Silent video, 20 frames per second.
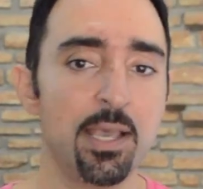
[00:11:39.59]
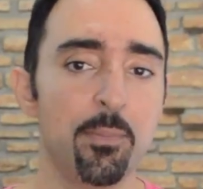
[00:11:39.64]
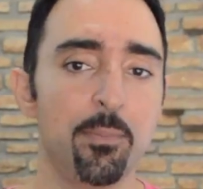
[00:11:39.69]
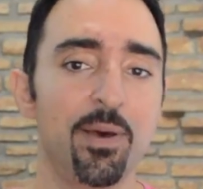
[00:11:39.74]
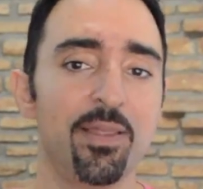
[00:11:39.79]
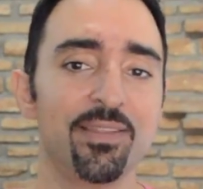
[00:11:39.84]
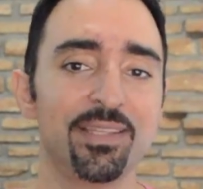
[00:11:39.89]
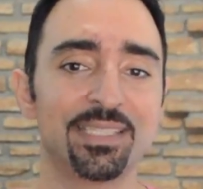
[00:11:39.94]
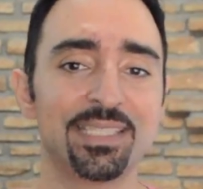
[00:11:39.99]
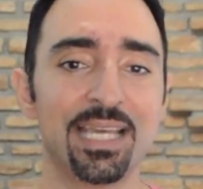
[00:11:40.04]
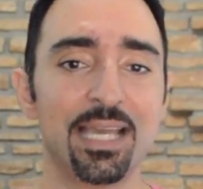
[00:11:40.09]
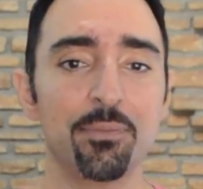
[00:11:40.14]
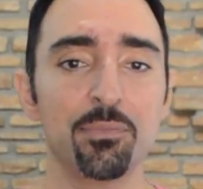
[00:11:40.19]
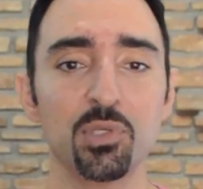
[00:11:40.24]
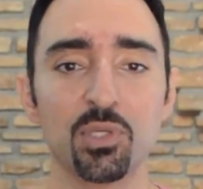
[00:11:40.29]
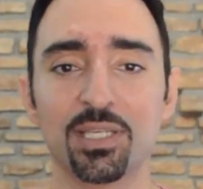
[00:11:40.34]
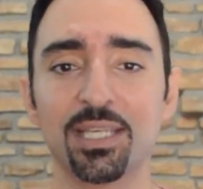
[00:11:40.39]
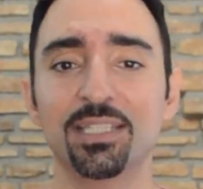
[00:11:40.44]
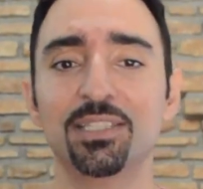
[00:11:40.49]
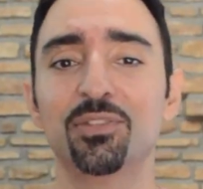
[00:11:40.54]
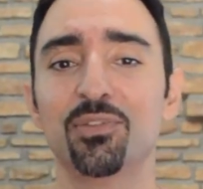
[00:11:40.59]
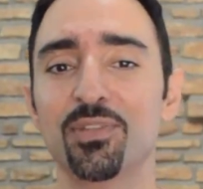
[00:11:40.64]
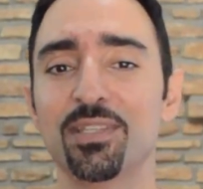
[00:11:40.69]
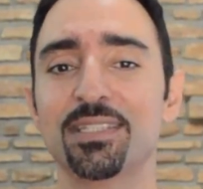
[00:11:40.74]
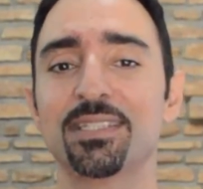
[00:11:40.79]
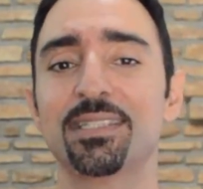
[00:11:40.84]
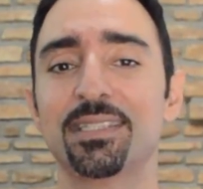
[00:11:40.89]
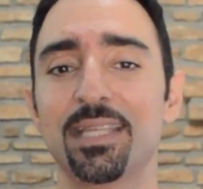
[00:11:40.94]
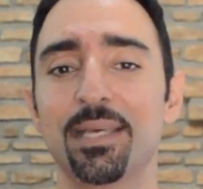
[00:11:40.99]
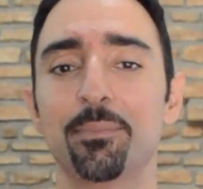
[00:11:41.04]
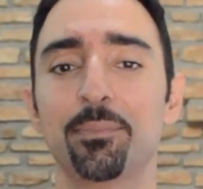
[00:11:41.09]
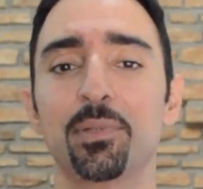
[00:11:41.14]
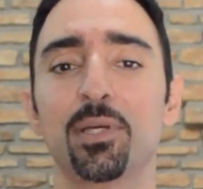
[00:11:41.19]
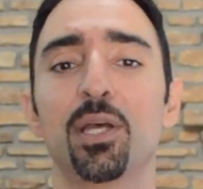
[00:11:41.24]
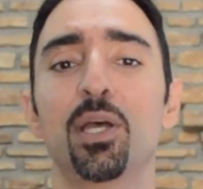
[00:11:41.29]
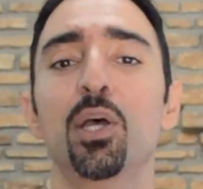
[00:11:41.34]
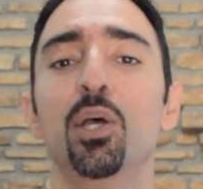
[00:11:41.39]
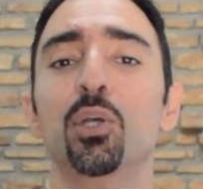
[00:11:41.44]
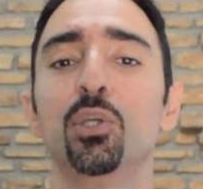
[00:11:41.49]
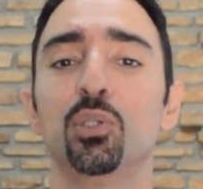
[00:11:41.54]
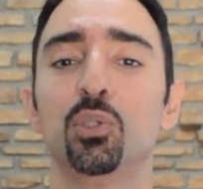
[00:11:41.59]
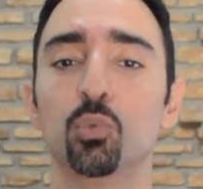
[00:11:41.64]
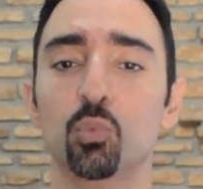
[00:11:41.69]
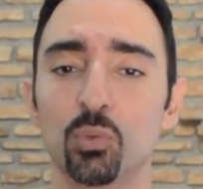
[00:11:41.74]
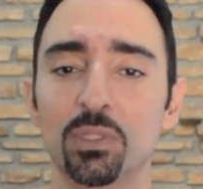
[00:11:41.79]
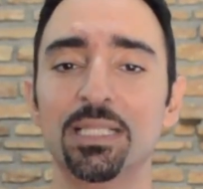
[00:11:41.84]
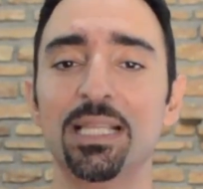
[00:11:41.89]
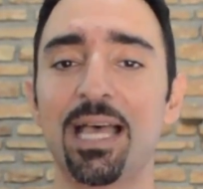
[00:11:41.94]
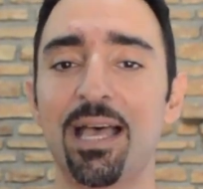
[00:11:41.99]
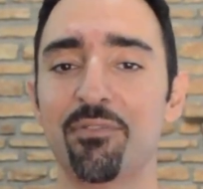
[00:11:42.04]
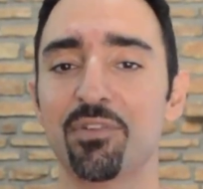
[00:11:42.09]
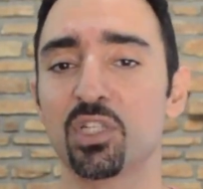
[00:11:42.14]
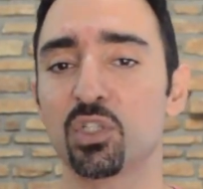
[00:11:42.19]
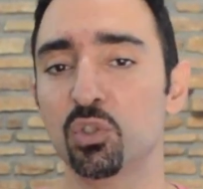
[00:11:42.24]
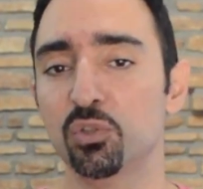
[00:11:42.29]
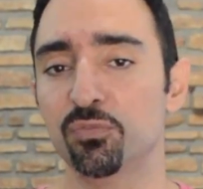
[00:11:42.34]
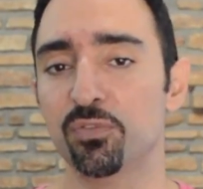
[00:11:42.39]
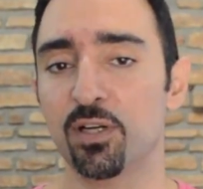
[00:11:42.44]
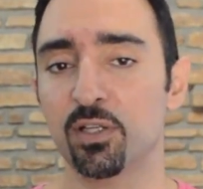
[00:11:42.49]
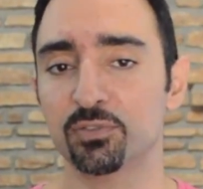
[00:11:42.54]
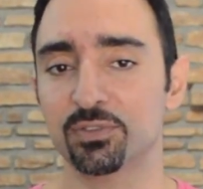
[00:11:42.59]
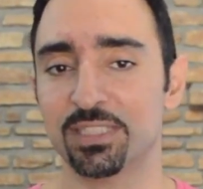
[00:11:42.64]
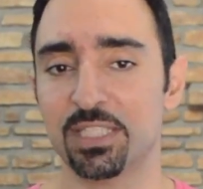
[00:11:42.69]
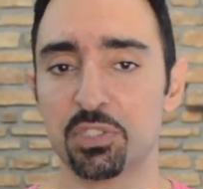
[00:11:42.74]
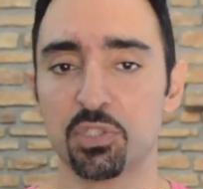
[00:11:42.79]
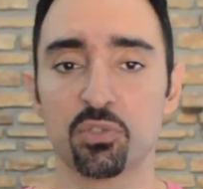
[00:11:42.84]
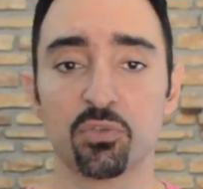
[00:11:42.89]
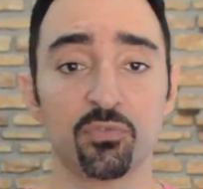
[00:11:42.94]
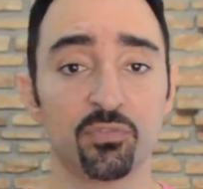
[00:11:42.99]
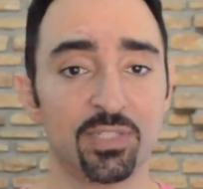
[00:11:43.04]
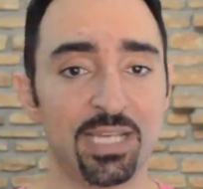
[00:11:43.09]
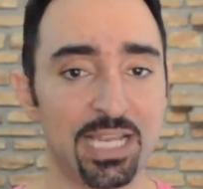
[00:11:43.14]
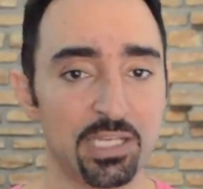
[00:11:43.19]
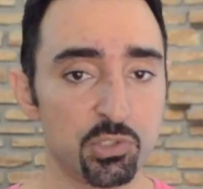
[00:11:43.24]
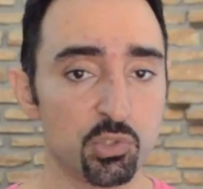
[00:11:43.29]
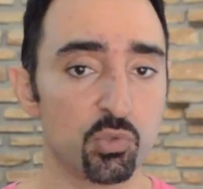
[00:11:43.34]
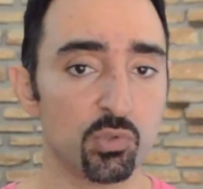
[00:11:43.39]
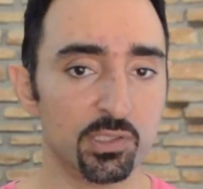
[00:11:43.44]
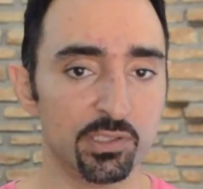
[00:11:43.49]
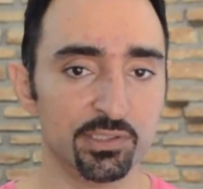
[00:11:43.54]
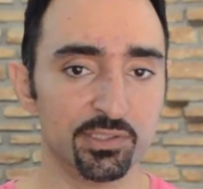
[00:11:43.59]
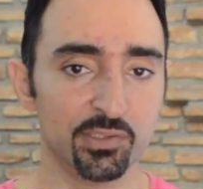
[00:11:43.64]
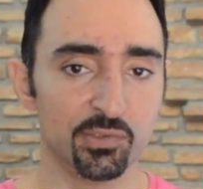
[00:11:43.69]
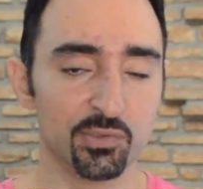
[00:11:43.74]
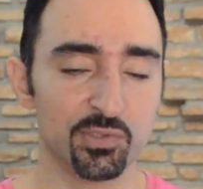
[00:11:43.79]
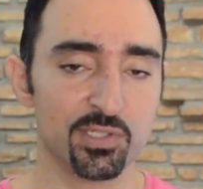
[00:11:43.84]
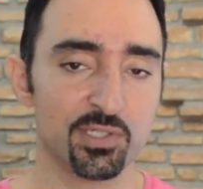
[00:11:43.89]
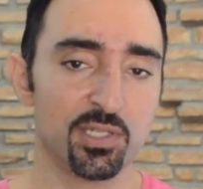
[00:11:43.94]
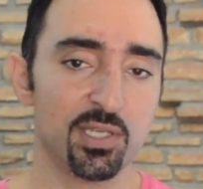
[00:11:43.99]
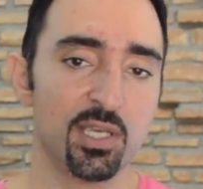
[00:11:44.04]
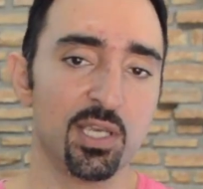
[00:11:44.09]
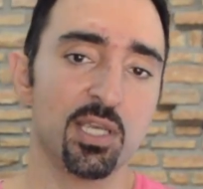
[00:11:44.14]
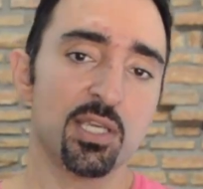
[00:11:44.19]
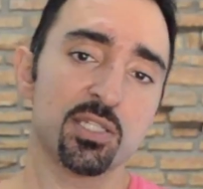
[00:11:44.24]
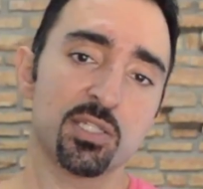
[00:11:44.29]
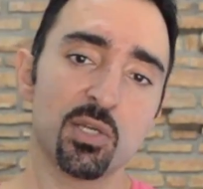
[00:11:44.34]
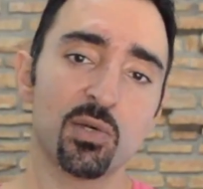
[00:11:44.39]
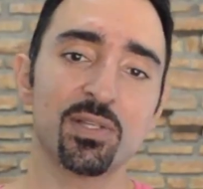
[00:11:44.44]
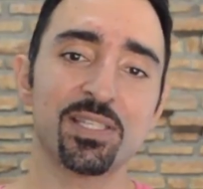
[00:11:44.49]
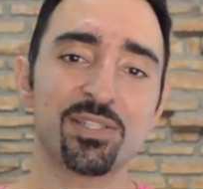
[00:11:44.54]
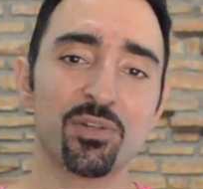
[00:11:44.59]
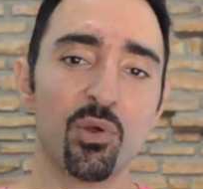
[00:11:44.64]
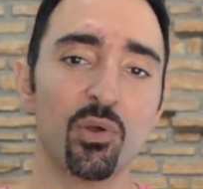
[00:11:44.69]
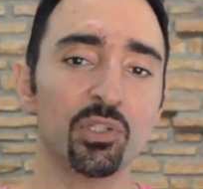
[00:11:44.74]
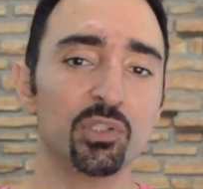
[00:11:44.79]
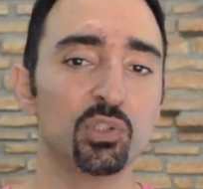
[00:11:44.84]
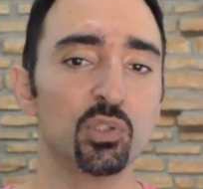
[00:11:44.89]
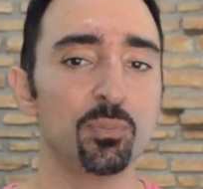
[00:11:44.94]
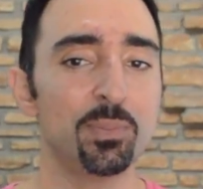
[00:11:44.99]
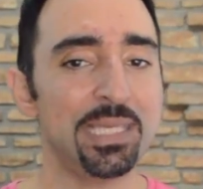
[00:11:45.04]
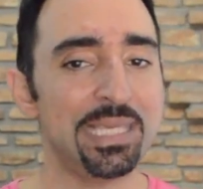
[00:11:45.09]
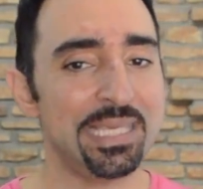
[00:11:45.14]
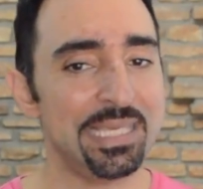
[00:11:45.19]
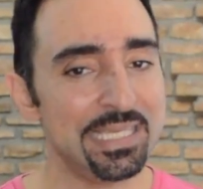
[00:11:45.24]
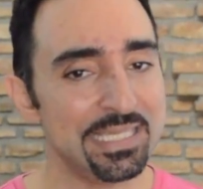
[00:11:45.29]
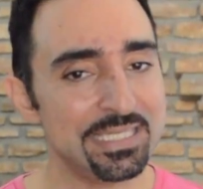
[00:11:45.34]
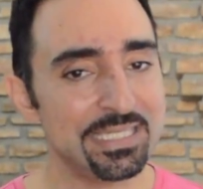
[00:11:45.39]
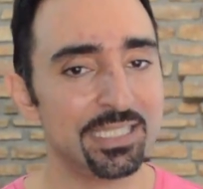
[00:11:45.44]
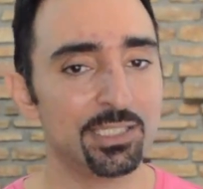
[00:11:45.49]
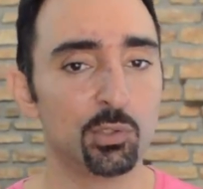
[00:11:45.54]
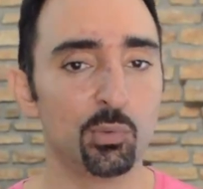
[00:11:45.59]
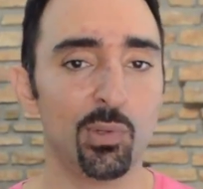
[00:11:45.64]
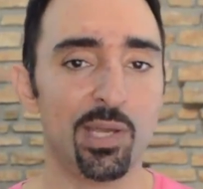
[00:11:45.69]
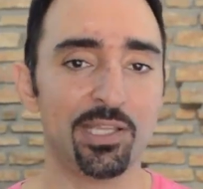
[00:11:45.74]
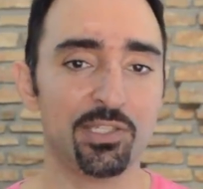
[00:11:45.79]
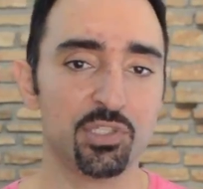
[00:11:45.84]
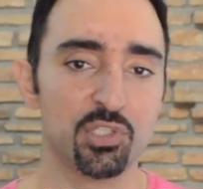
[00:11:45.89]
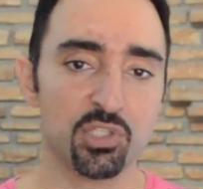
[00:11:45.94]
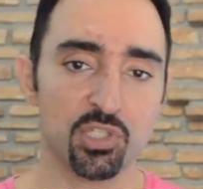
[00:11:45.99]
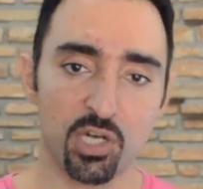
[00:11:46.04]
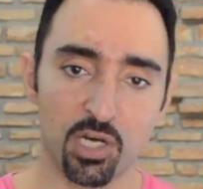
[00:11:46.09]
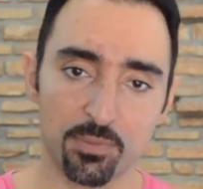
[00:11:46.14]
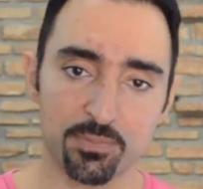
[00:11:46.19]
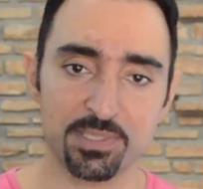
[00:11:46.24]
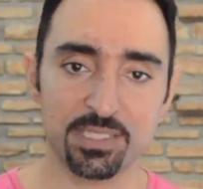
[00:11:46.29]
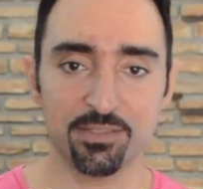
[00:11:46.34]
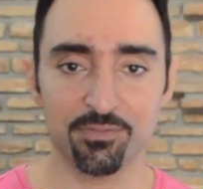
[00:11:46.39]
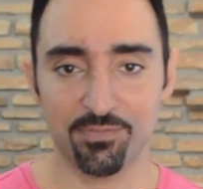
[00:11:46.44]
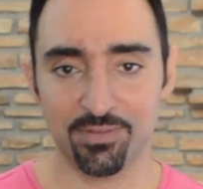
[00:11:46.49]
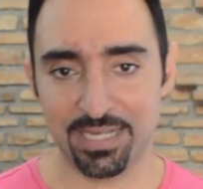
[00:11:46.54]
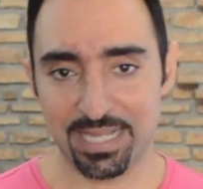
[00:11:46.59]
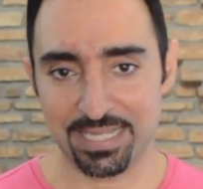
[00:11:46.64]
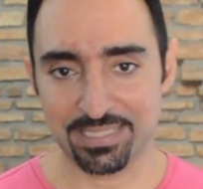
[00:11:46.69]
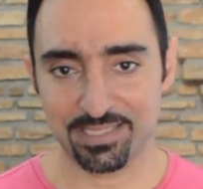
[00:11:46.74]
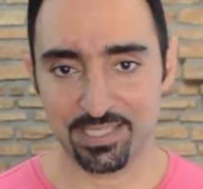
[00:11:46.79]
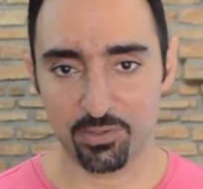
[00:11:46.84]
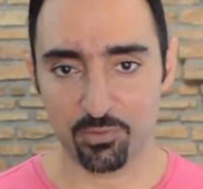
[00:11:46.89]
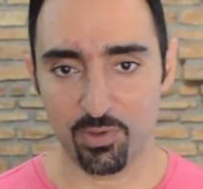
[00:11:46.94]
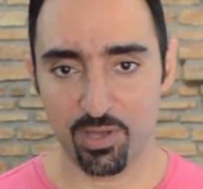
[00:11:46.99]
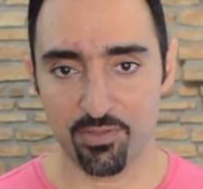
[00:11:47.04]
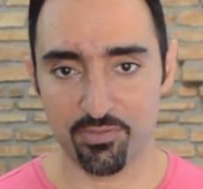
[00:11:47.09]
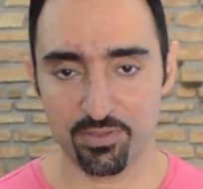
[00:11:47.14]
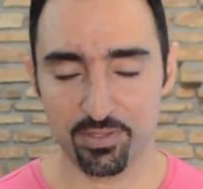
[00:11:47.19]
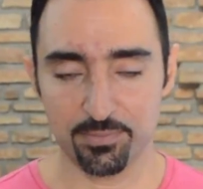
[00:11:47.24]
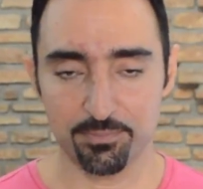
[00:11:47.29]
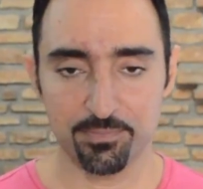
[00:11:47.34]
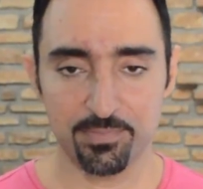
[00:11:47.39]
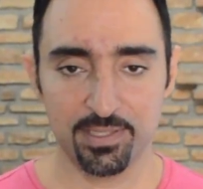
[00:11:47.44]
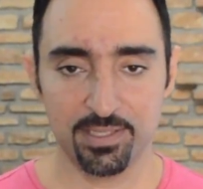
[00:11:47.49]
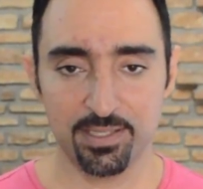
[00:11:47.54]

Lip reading: By the time you get to this step, you will have a good foundation of natural notes, so it's going to be easy to add sharps and flats around them.